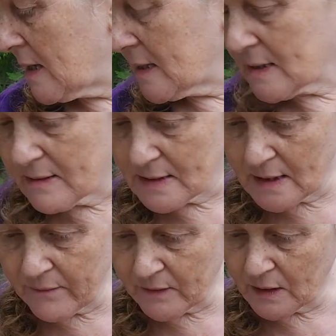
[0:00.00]
So it's
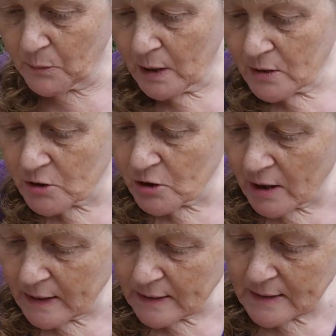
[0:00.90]
definitely worth
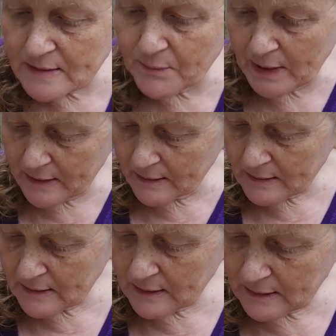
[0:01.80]
trying this method.